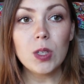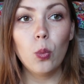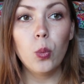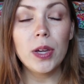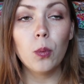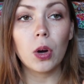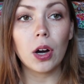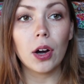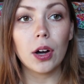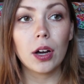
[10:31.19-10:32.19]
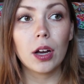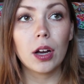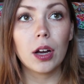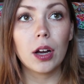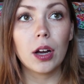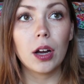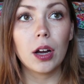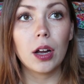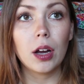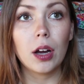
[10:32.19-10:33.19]
we were
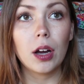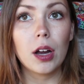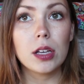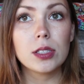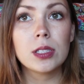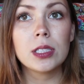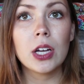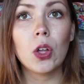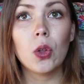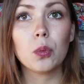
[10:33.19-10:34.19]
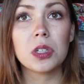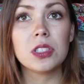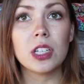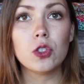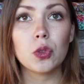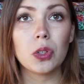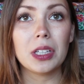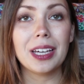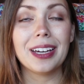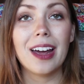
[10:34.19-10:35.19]
still
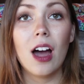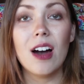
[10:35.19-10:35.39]
residually